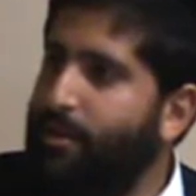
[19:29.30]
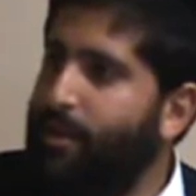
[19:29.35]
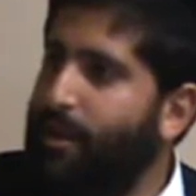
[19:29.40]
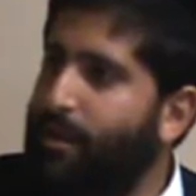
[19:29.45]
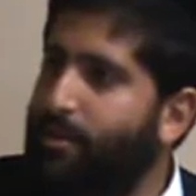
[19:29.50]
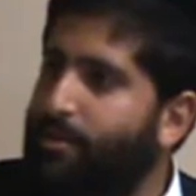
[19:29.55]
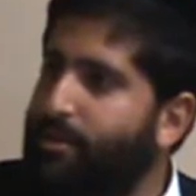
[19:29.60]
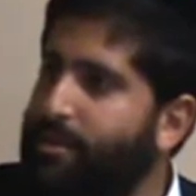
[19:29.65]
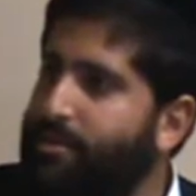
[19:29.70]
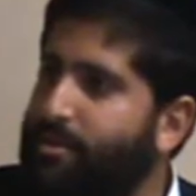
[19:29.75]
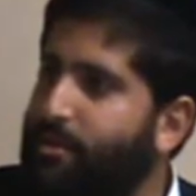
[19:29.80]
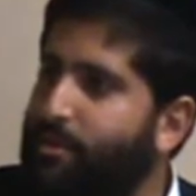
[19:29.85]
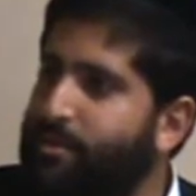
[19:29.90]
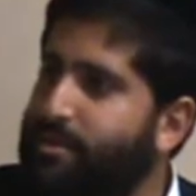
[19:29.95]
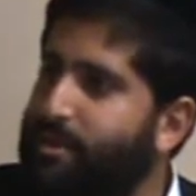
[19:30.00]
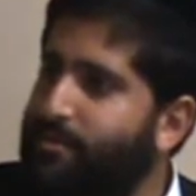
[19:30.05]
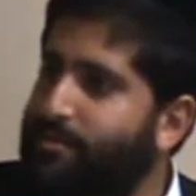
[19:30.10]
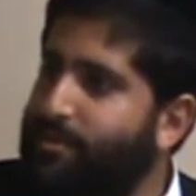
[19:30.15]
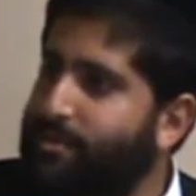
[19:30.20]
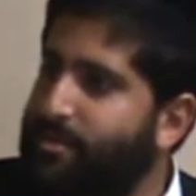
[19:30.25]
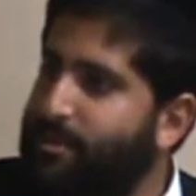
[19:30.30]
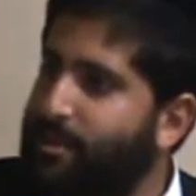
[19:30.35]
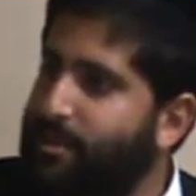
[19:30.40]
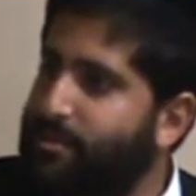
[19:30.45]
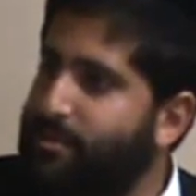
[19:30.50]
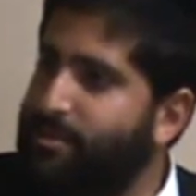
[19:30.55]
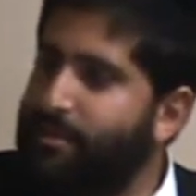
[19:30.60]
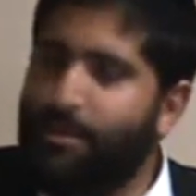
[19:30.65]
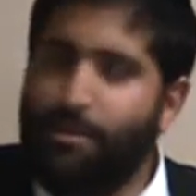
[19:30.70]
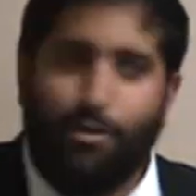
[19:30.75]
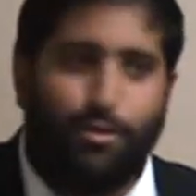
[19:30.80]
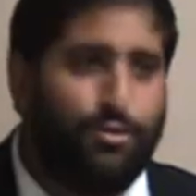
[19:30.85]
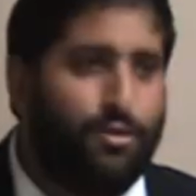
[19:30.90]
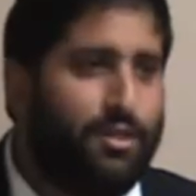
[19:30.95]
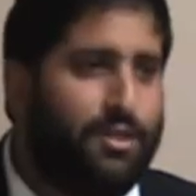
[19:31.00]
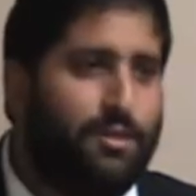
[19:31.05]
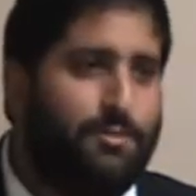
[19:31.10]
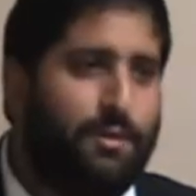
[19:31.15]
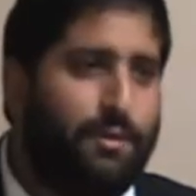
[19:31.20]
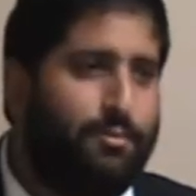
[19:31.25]
uh, Pelot always loves to say, he says he knows
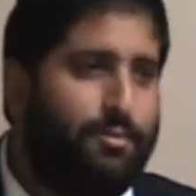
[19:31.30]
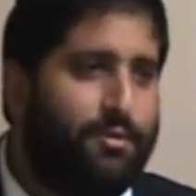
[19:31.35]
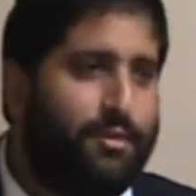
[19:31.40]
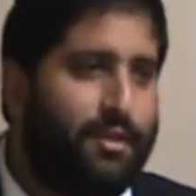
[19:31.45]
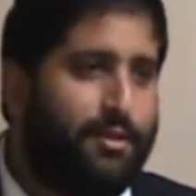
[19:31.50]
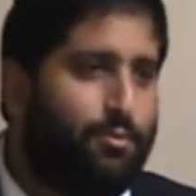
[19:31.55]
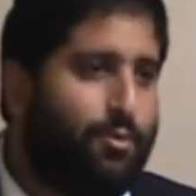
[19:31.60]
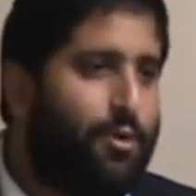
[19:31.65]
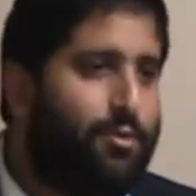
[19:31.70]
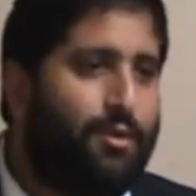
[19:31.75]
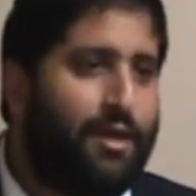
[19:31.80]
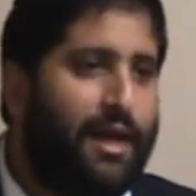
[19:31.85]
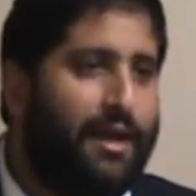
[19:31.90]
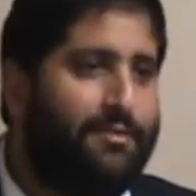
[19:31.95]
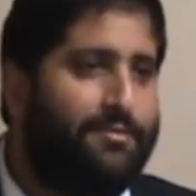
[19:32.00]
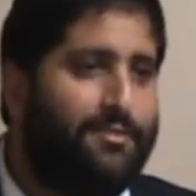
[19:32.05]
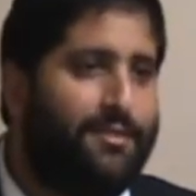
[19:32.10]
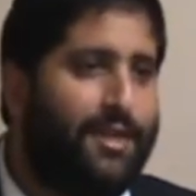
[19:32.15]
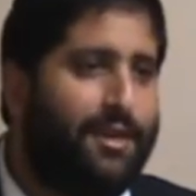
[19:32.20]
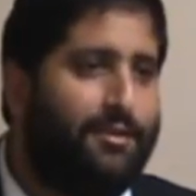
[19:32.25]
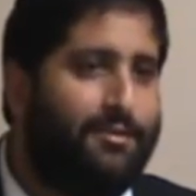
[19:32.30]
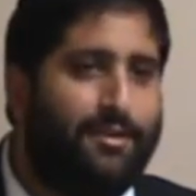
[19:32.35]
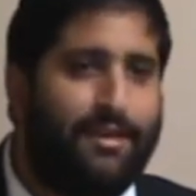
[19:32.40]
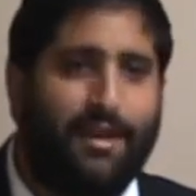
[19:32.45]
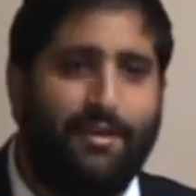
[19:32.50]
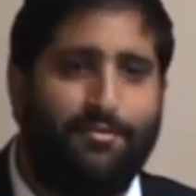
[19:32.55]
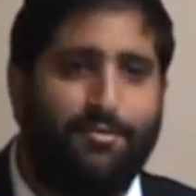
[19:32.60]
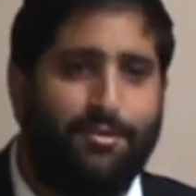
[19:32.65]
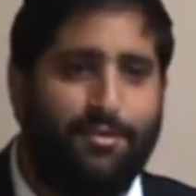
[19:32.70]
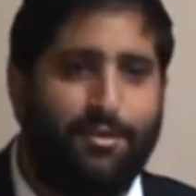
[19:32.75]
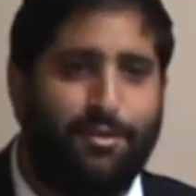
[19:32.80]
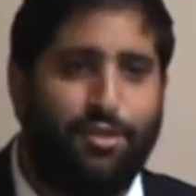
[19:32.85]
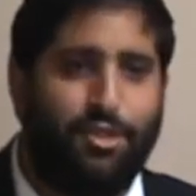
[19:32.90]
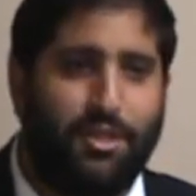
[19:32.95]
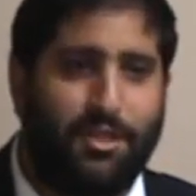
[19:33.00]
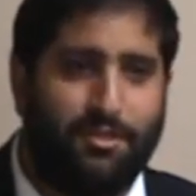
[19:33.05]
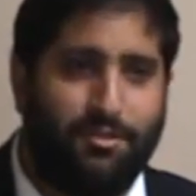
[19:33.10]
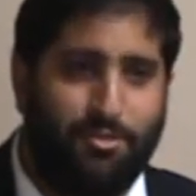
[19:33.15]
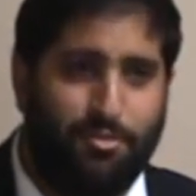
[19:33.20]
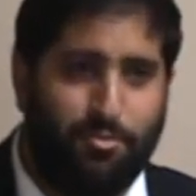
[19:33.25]
all these people that won't have dairy after their
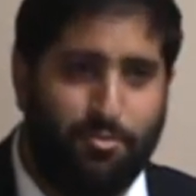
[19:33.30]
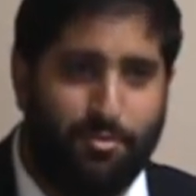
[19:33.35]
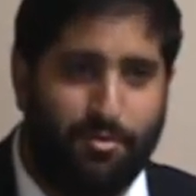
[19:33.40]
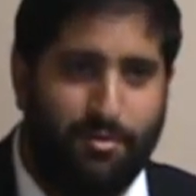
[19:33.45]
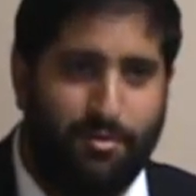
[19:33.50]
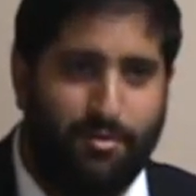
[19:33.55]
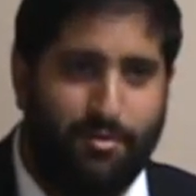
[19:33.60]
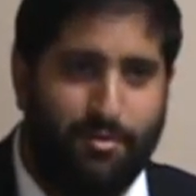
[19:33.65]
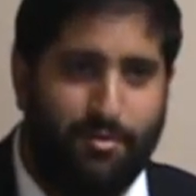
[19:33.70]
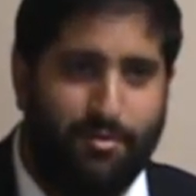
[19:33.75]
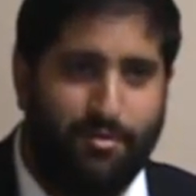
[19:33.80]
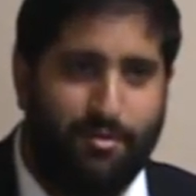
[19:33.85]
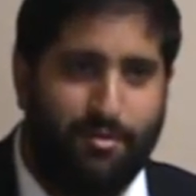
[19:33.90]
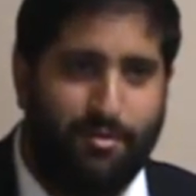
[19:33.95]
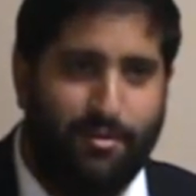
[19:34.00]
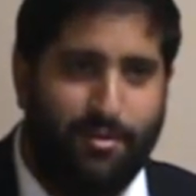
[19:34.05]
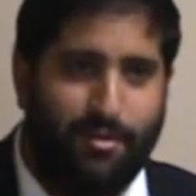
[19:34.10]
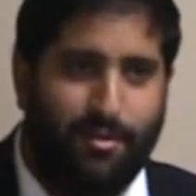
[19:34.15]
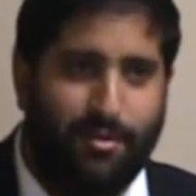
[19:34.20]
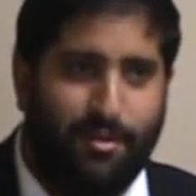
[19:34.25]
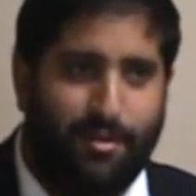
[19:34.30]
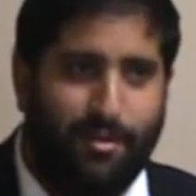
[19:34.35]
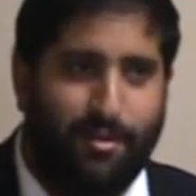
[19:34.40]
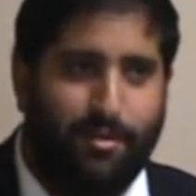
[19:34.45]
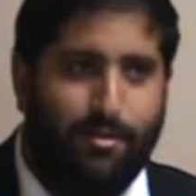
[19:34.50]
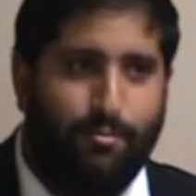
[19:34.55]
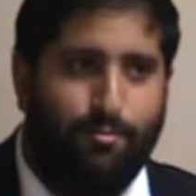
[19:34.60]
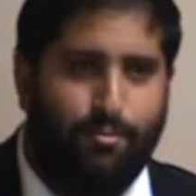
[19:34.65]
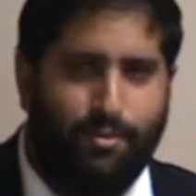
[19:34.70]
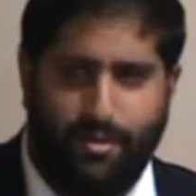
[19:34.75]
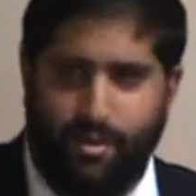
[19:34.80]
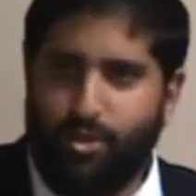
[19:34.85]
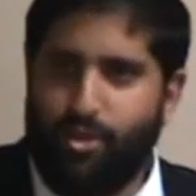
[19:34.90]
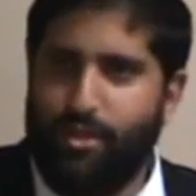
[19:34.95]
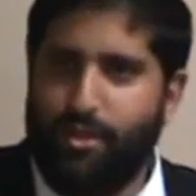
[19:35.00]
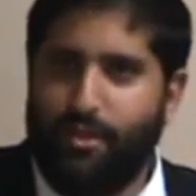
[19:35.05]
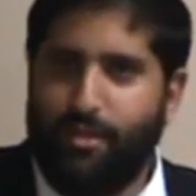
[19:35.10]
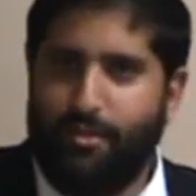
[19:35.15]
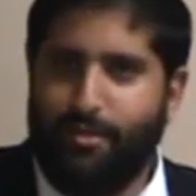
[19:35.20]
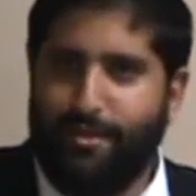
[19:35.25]
chicken soup, but they'll
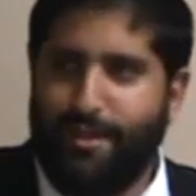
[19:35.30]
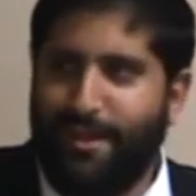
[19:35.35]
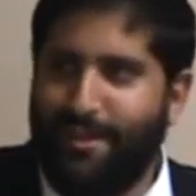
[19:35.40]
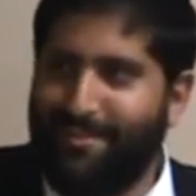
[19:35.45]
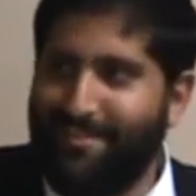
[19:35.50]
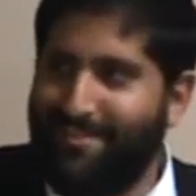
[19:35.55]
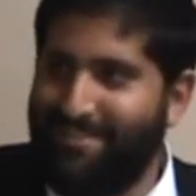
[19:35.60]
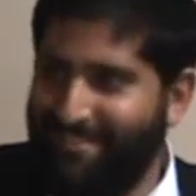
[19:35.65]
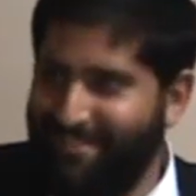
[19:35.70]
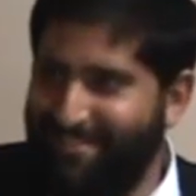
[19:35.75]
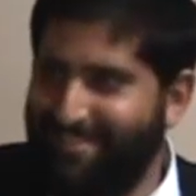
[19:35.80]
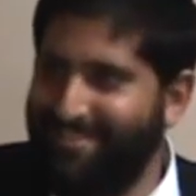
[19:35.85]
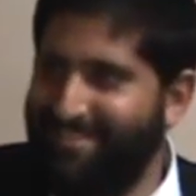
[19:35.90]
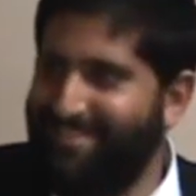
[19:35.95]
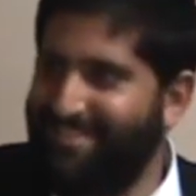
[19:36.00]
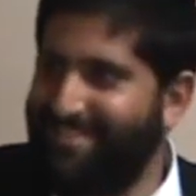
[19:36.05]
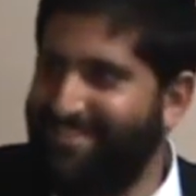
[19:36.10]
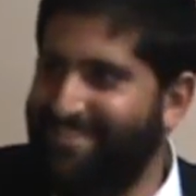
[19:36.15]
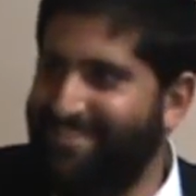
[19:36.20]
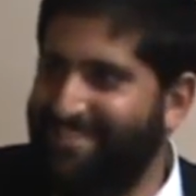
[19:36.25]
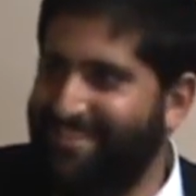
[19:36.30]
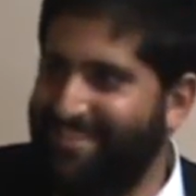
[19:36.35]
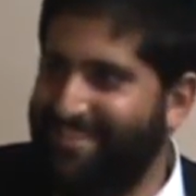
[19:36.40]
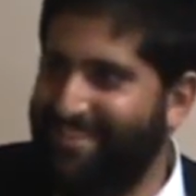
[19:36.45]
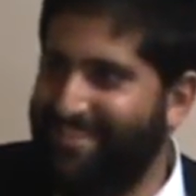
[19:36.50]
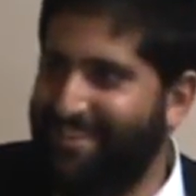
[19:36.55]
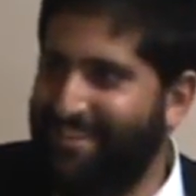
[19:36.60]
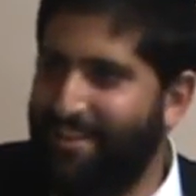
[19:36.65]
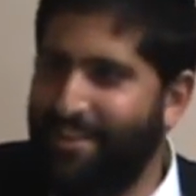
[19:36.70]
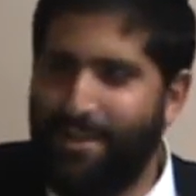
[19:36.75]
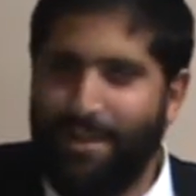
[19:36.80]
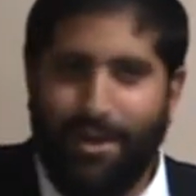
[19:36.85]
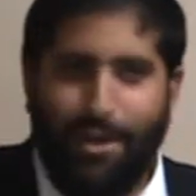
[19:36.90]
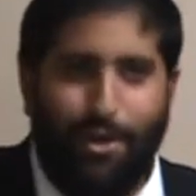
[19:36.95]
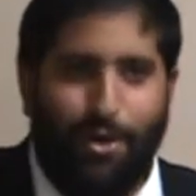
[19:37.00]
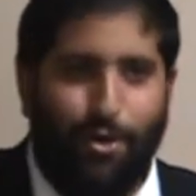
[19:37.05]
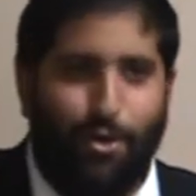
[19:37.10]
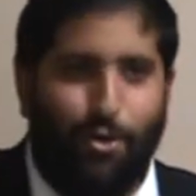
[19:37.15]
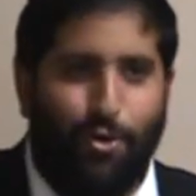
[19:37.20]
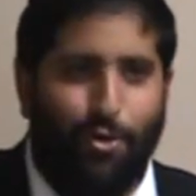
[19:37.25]
cheat on their taxes.
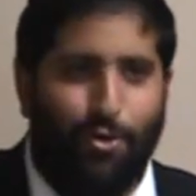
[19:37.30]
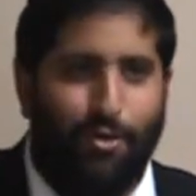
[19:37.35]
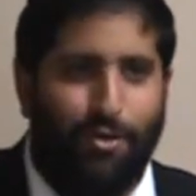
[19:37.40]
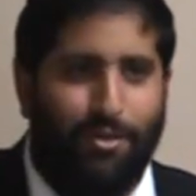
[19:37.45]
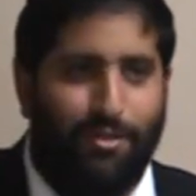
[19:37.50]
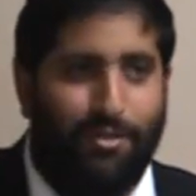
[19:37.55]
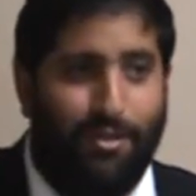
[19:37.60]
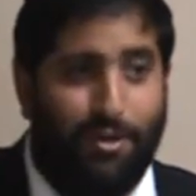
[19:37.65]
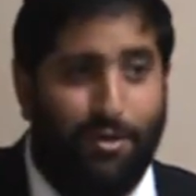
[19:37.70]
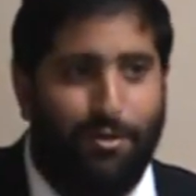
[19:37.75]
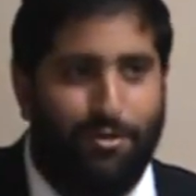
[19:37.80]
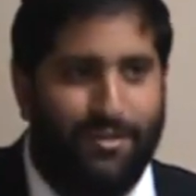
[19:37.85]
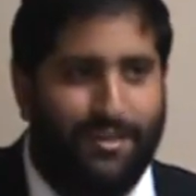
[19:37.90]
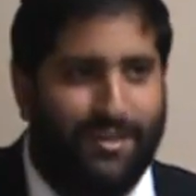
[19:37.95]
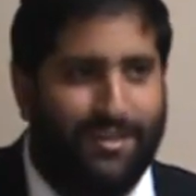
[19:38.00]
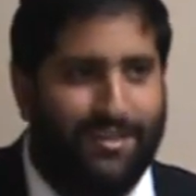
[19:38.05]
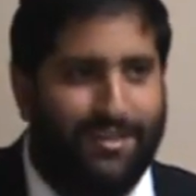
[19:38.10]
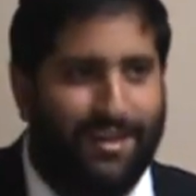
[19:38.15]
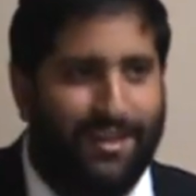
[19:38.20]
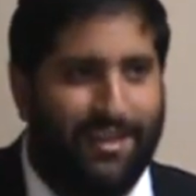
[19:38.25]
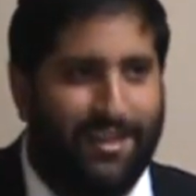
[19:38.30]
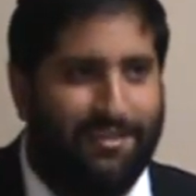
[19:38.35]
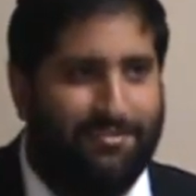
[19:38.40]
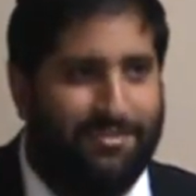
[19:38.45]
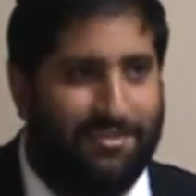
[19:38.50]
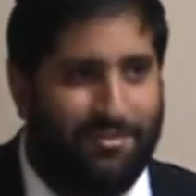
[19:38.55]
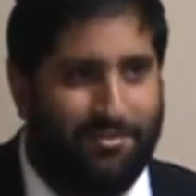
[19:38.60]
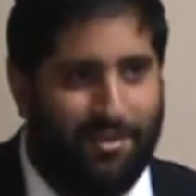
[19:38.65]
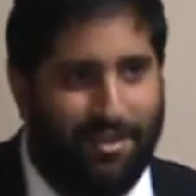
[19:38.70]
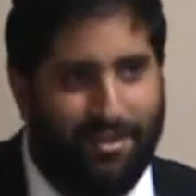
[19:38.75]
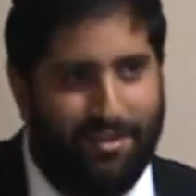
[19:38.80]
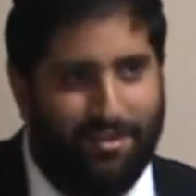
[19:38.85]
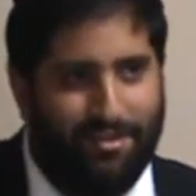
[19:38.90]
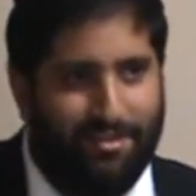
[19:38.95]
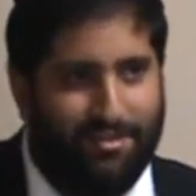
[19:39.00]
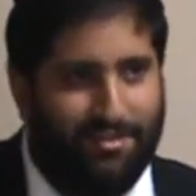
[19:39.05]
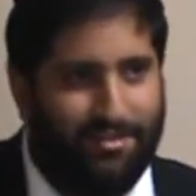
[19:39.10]
Or they'll only eat chalav Yisrael.